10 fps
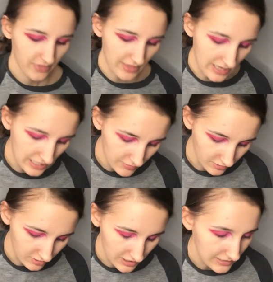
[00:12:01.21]
That
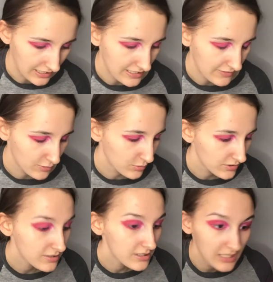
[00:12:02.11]
evil green that I never want
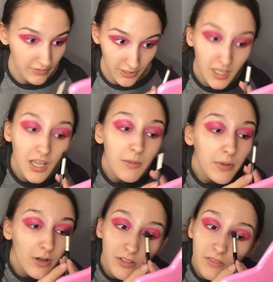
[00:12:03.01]
to see ever again
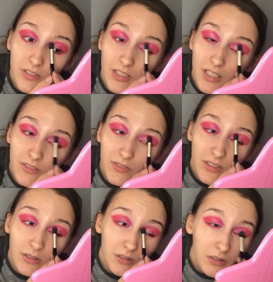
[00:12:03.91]
because of the last
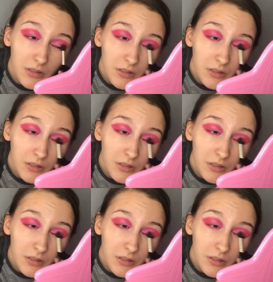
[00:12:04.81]
video.